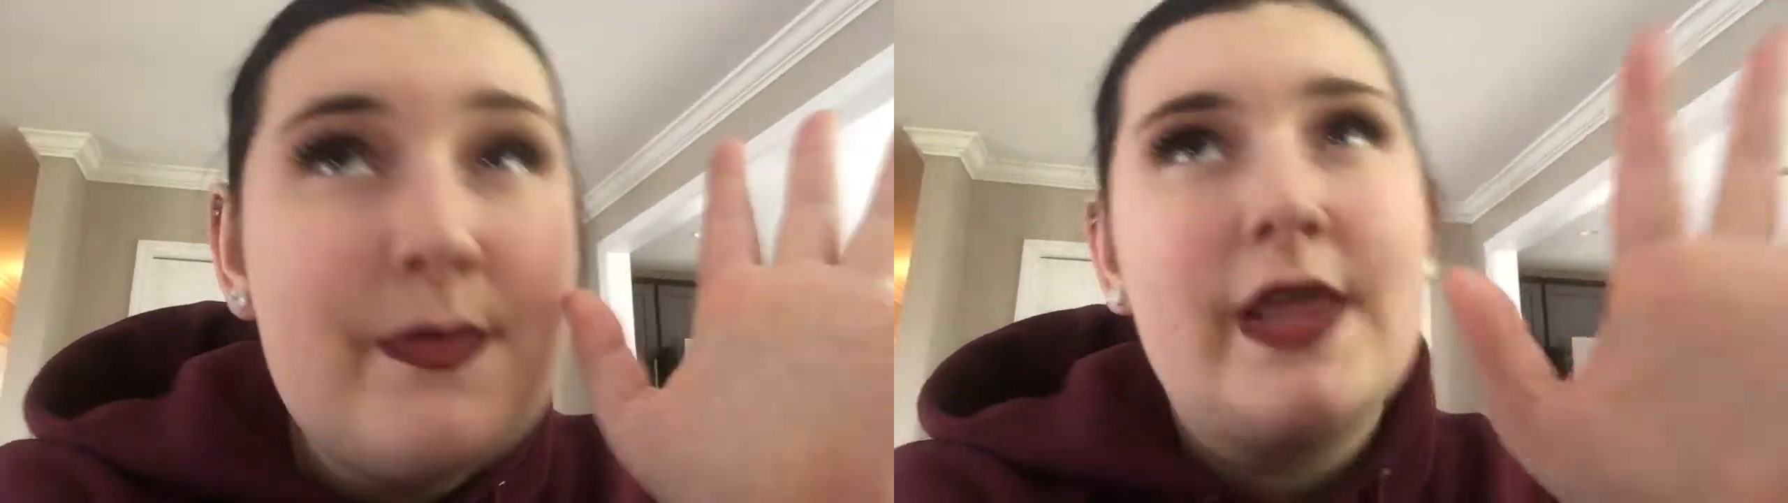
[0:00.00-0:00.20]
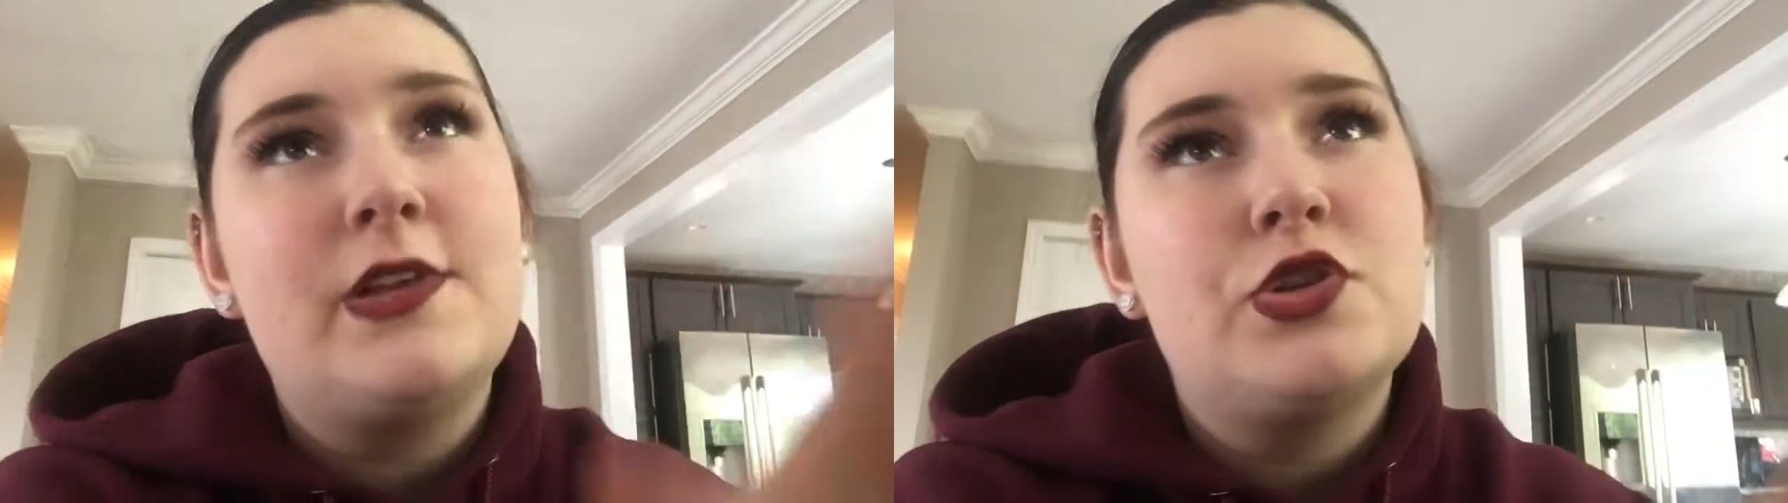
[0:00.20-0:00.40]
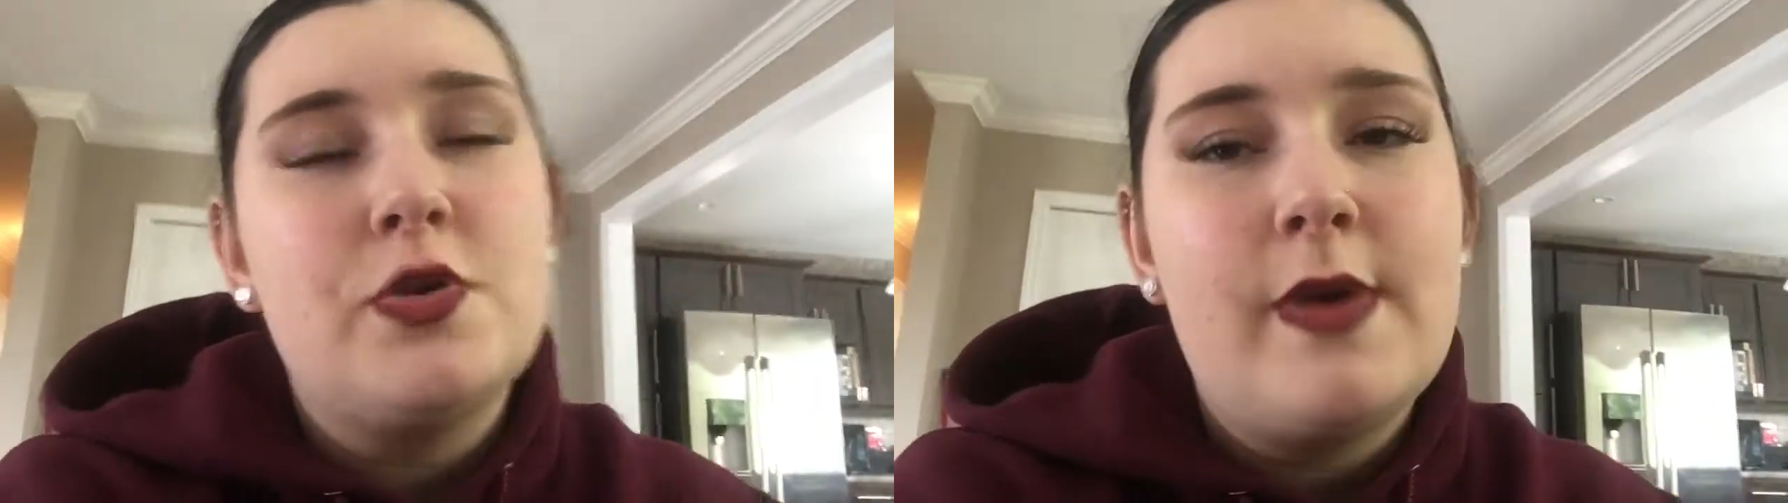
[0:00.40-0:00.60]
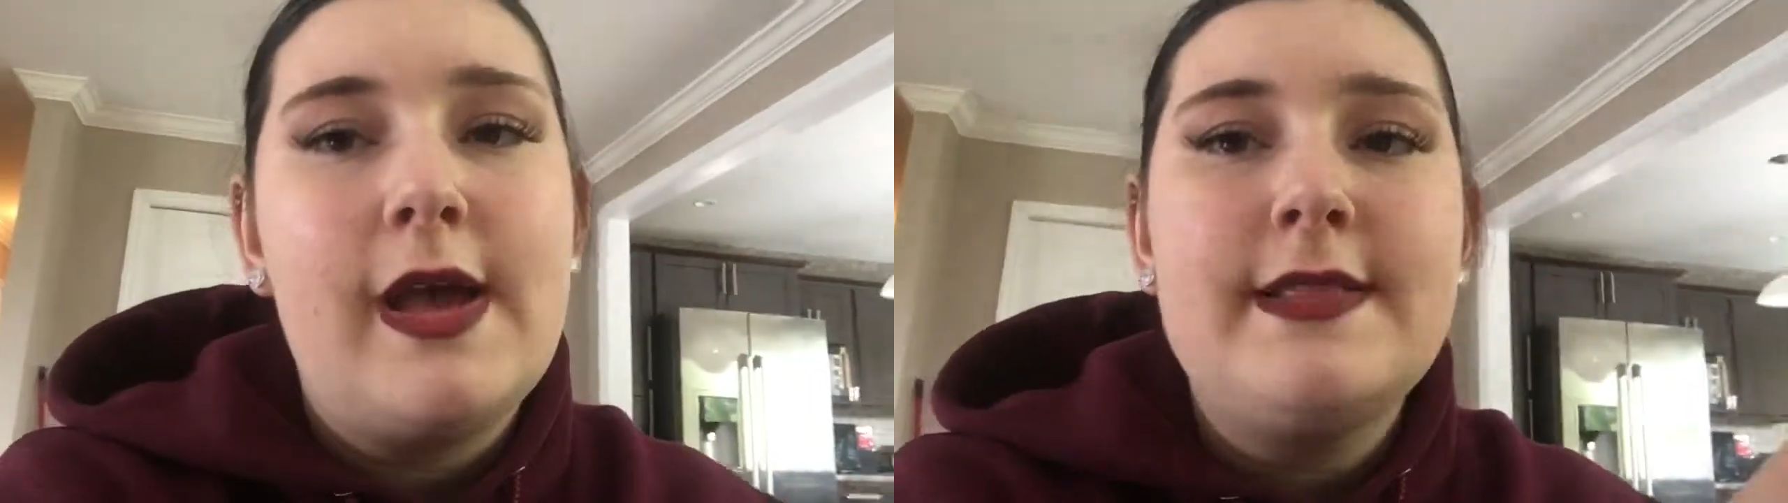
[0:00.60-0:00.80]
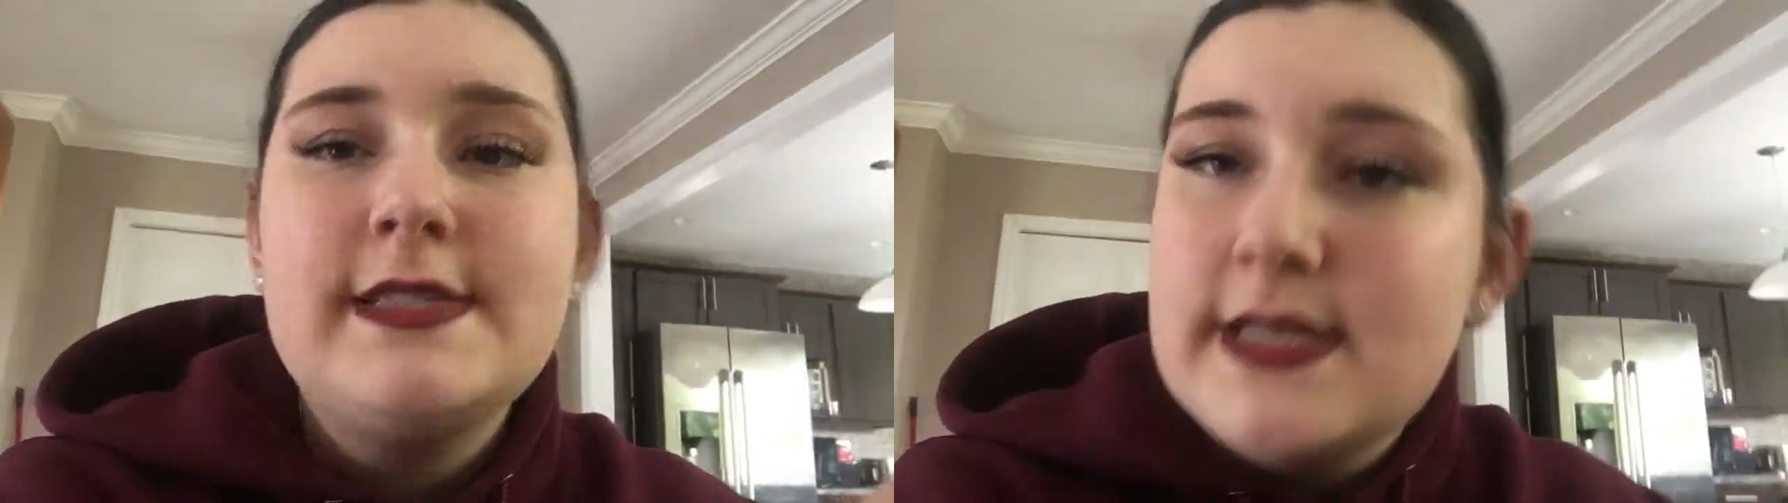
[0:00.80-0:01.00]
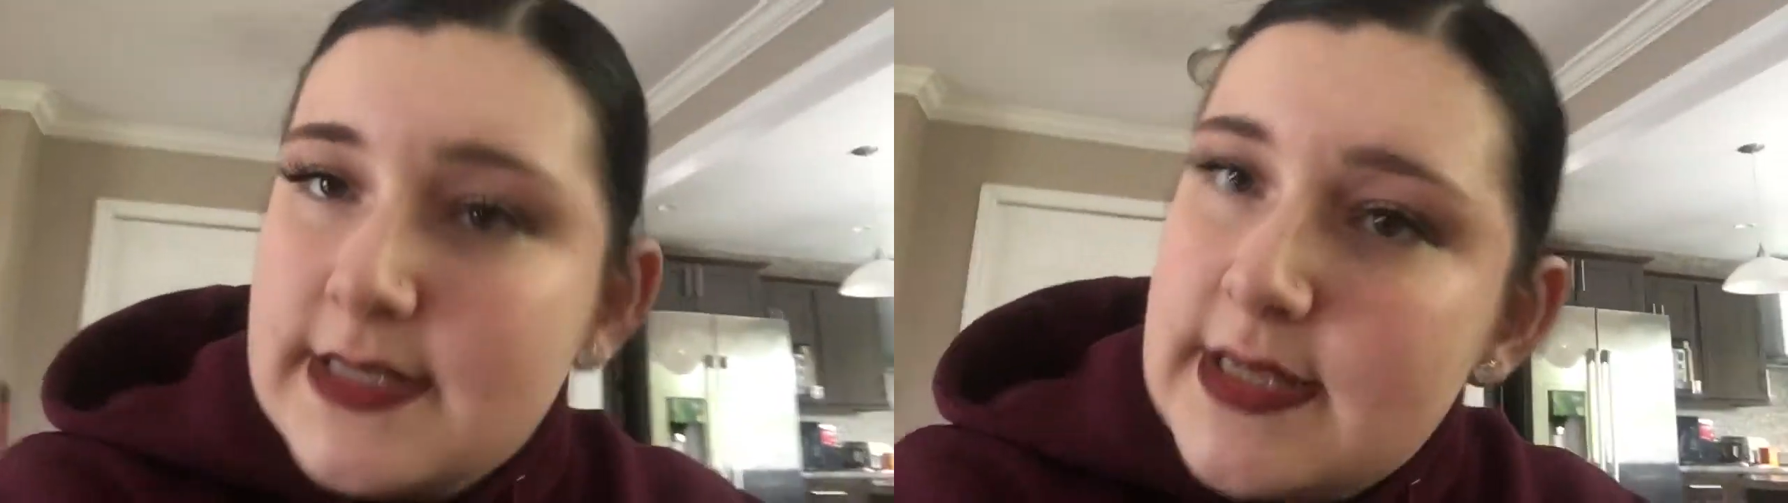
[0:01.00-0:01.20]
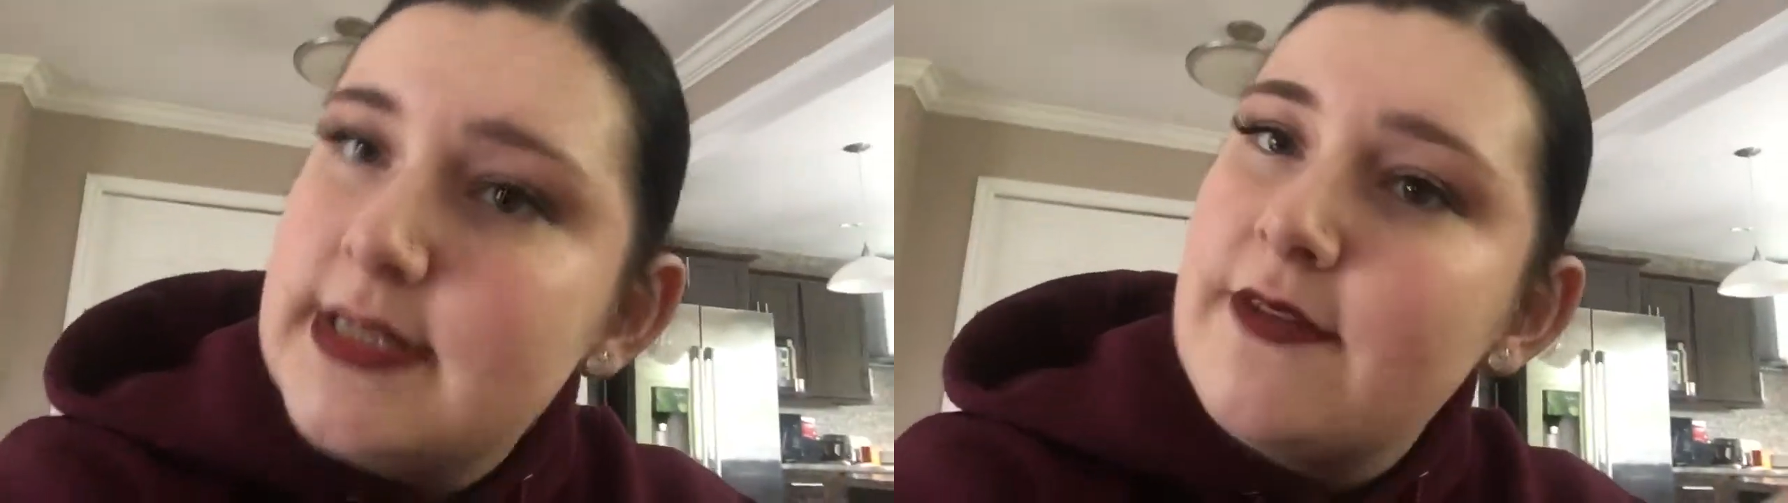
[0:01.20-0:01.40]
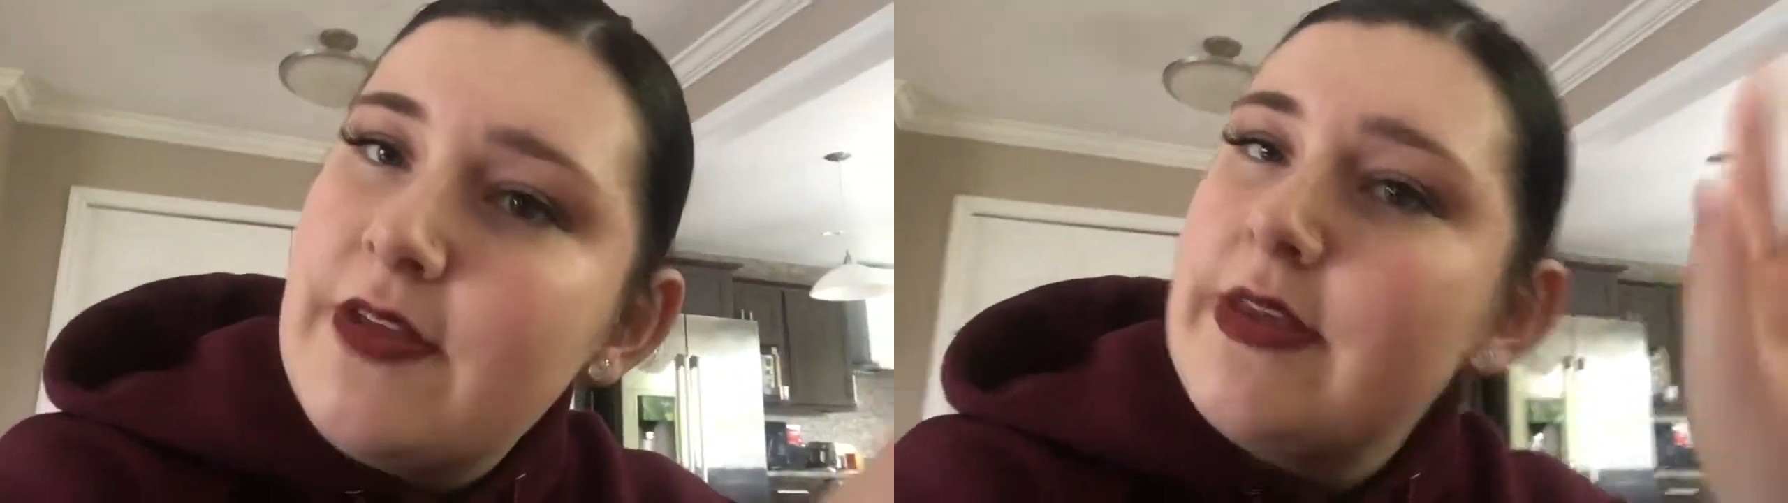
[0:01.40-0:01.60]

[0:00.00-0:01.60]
but I can show you behind the scenes and stuff